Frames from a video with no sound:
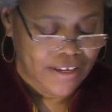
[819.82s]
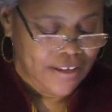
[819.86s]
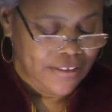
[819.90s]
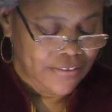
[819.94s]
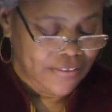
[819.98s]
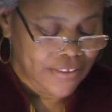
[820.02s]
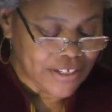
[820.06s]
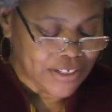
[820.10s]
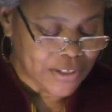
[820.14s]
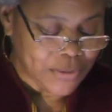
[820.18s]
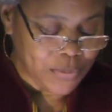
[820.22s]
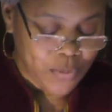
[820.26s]

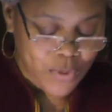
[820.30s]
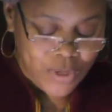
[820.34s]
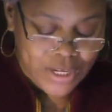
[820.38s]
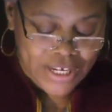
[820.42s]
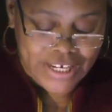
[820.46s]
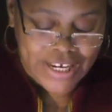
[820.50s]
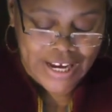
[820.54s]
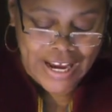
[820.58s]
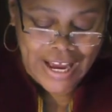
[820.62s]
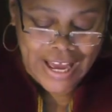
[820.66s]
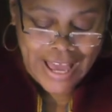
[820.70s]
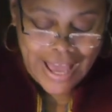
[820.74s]
This
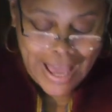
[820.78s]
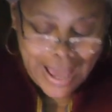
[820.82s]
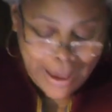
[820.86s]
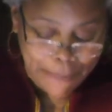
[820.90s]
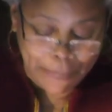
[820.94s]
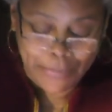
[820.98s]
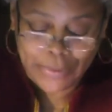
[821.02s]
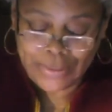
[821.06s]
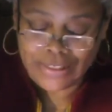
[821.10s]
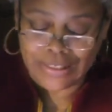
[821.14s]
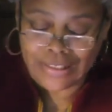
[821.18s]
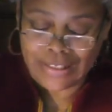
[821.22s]
week, I
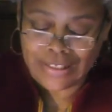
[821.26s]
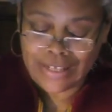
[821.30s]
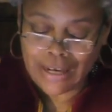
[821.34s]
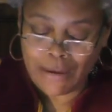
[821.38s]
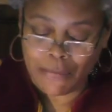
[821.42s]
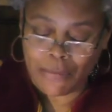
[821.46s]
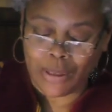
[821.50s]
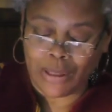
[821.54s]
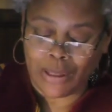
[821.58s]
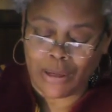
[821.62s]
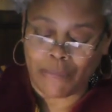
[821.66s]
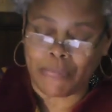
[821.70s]
happened to
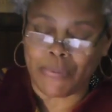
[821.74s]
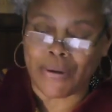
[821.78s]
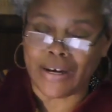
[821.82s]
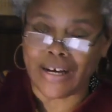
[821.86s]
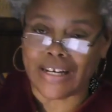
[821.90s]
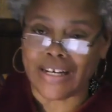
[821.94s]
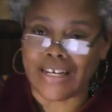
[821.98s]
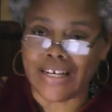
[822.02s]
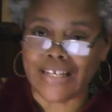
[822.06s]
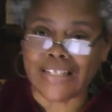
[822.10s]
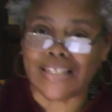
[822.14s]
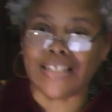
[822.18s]
stumble
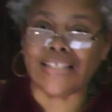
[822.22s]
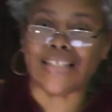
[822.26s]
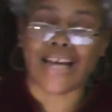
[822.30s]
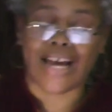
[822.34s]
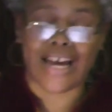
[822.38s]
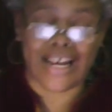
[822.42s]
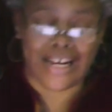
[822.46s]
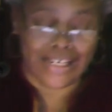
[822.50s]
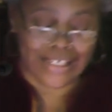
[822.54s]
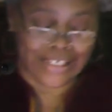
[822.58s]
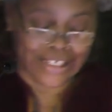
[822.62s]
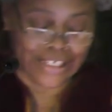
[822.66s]
upon
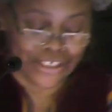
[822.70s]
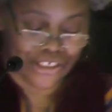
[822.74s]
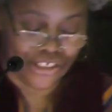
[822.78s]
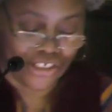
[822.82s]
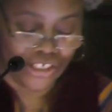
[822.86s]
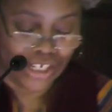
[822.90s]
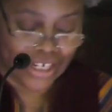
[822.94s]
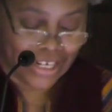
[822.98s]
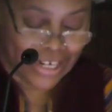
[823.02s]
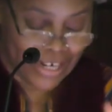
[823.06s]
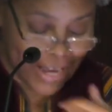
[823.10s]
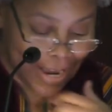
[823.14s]
Inside
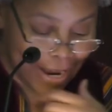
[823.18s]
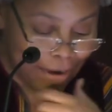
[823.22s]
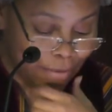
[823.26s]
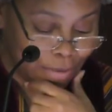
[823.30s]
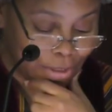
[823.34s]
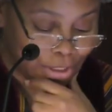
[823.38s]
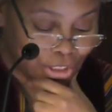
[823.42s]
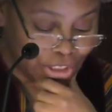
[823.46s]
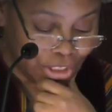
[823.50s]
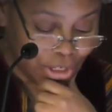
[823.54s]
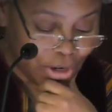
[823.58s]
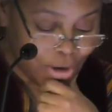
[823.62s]
Edition, and they
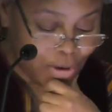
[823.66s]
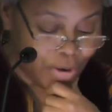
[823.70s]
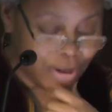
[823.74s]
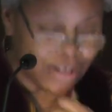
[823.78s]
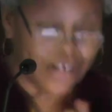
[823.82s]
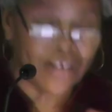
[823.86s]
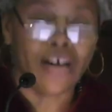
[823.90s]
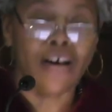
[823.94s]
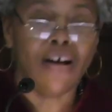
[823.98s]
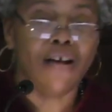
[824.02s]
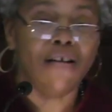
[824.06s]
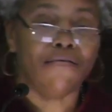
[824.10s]
were
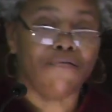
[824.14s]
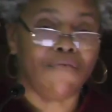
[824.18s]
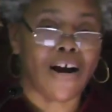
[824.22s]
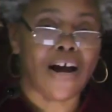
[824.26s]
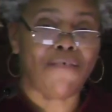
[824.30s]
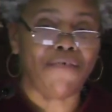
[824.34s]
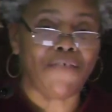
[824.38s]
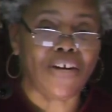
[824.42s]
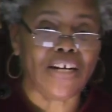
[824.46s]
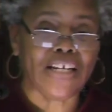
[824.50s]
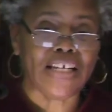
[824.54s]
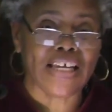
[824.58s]
showing
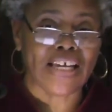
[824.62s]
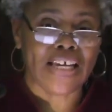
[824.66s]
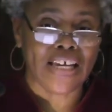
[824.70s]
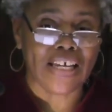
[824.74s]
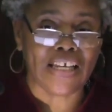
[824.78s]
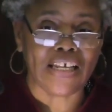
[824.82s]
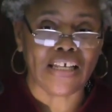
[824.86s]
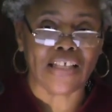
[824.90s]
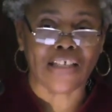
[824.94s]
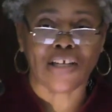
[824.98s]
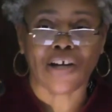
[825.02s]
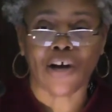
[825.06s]
Reverend
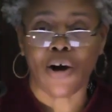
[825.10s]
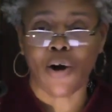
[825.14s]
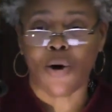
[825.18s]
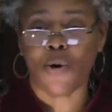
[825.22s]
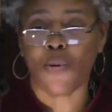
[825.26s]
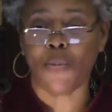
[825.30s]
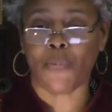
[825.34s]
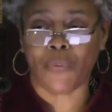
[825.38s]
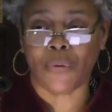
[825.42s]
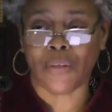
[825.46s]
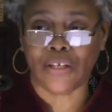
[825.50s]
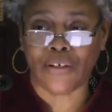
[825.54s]
Kenneth
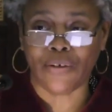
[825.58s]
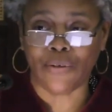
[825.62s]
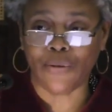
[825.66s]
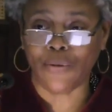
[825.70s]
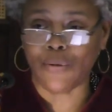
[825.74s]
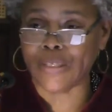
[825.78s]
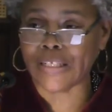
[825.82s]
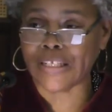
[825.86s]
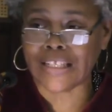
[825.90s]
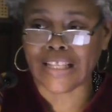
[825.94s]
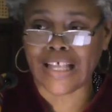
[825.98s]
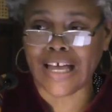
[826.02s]
Copeland,
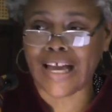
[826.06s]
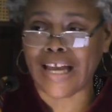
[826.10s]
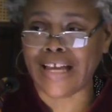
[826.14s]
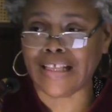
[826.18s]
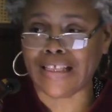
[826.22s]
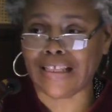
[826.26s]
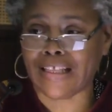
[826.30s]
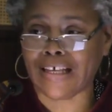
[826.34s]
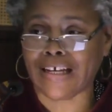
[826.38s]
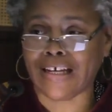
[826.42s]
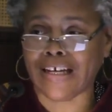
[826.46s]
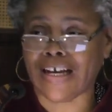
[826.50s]
who is
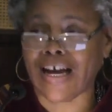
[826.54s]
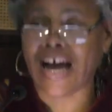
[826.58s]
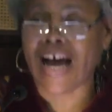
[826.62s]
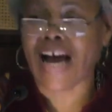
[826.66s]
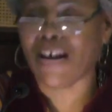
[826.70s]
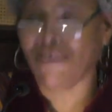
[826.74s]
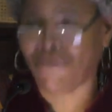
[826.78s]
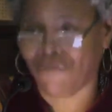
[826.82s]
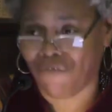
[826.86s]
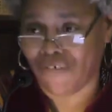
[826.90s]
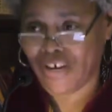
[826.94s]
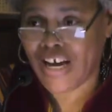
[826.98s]
like the
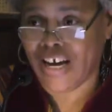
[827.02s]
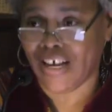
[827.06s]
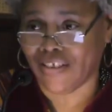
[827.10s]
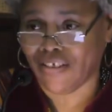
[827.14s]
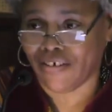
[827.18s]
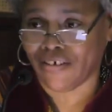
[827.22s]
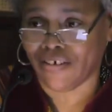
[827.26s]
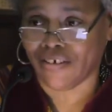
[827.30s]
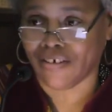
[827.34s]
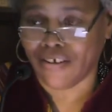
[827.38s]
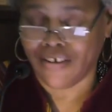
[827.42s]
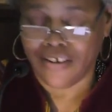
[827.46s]

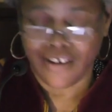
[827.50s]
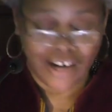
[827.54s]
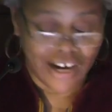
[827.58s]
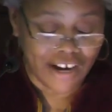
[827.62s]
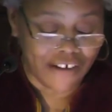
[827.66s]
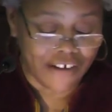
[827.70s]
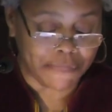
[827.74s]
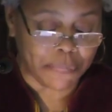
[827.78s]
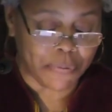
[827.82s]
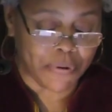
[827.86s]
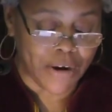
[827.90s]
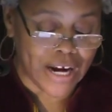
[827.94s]
godfather
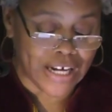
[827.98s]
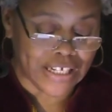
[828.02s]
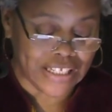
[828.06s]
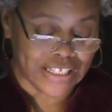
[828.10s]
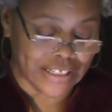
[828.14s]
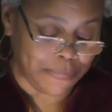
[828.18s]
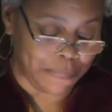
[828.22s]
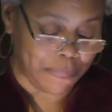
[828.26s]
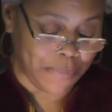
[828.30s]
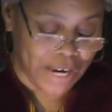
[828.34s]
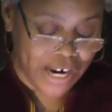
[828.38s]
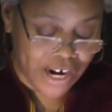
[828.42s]
of
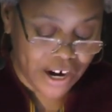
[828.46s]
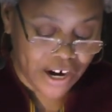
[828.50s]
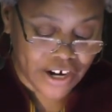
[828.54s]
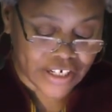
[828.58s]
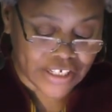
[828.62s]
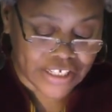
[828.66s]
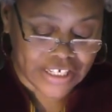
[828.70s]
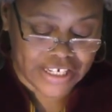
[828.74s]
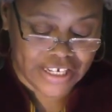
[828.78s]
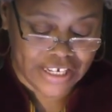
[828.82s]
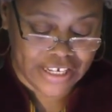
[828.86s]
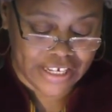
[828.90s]

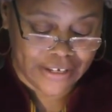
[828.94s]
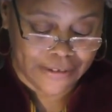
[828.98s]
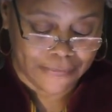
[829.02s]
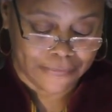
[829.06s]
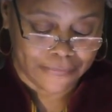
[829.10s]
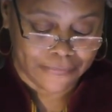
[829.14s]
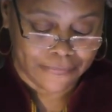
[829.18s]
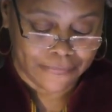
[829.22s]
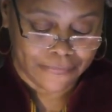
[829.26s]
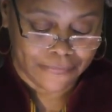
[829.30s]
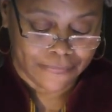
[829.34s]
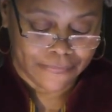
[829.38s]
prosperity.
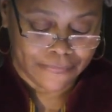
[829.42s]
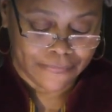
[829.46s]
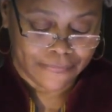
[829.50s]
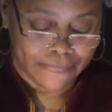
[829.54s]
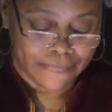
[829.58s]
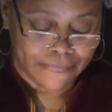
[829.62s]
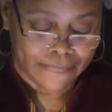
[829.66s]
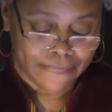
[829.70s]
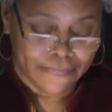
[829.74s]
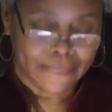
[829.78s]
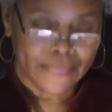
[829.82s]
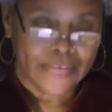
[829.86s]

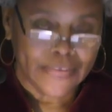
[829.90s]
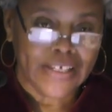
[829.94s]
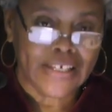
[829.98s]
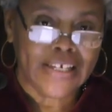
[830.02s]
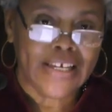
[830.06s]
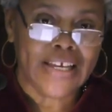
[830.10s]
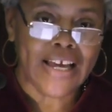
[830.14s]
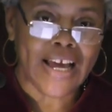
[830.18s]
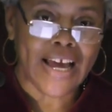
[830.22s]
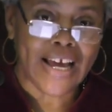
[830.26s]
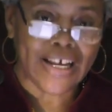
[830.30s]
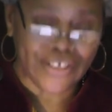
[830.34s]

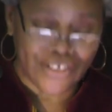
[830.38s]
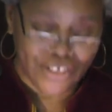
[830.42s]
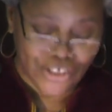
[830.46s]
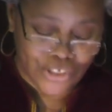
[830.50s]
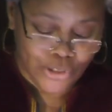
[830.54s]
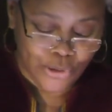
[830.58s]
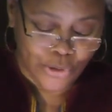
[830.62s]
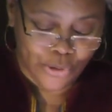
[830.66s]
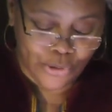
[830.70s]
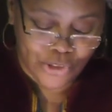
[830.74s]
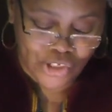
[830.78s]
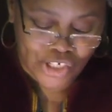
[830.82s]
He has
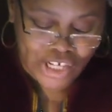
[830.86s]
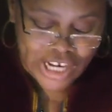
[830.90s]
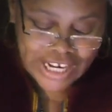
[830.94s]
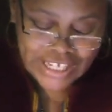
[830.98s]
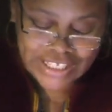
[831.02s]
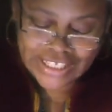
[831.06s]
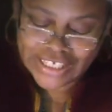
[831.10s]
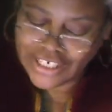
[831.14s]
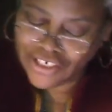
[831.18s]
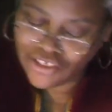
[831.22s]
two jets.